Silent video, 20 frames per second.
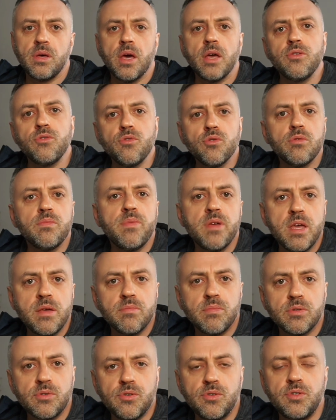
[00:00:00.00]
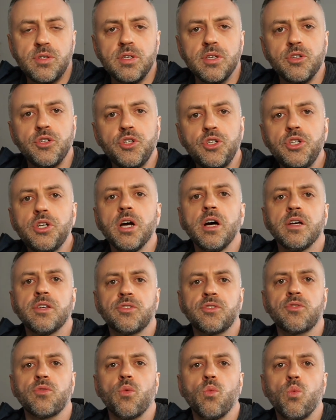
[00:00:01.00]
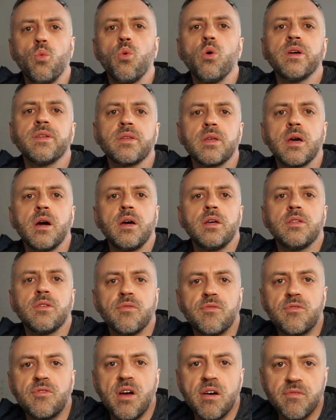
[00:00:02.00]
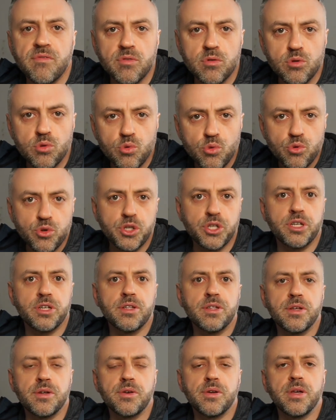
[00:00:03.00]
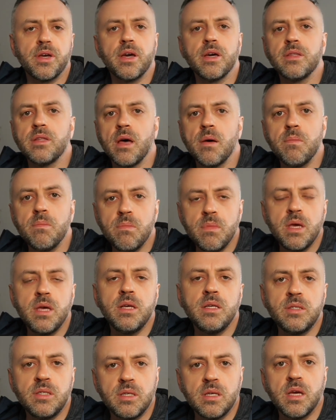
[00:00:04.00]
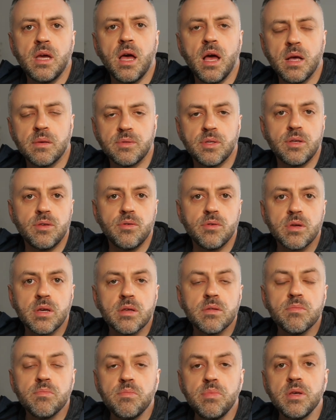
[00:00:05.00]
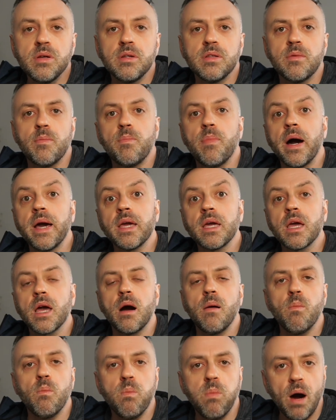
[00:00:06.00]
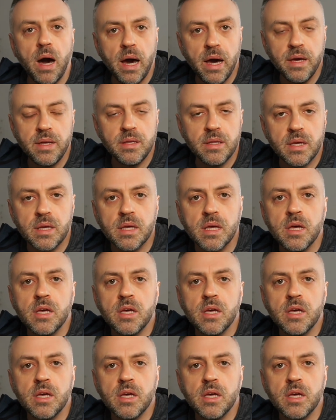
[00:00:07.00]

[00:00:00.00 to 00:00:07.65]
And you'll be able to see just what kind of revolutionary and amazing apps that you can build by combining